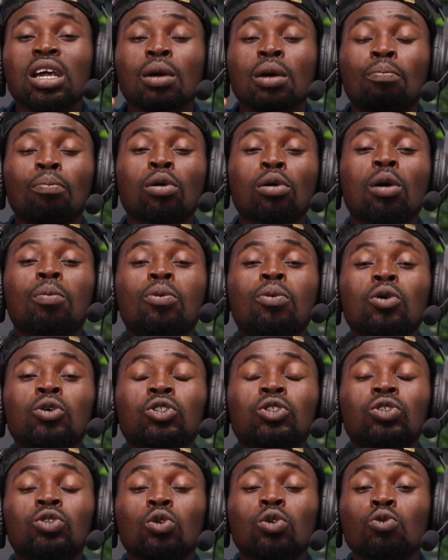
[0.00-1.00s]
a
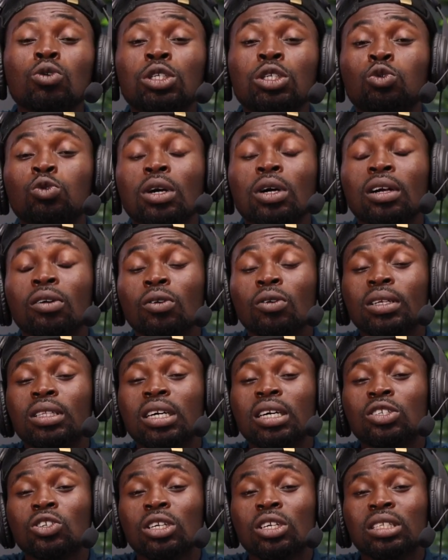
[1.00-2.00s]
purpose to which we were
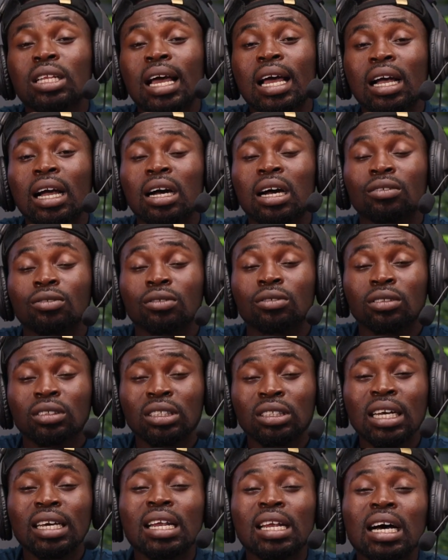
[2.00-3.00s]
created, just like I've
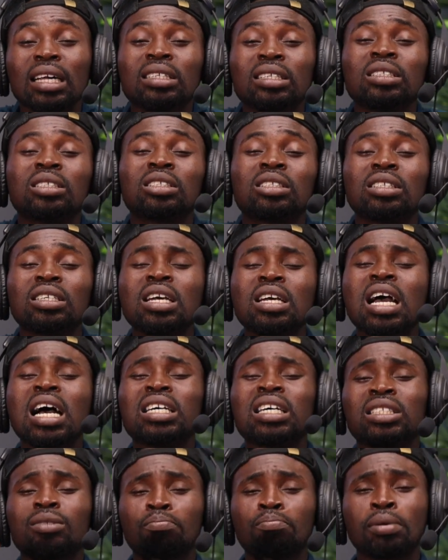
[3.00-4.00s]
said, and it's
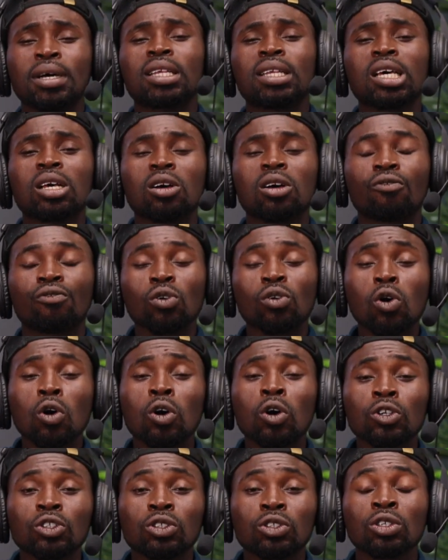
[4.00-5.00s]
expected of
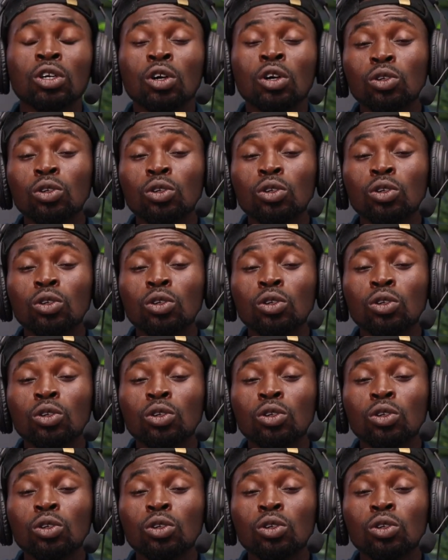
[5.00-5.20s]
us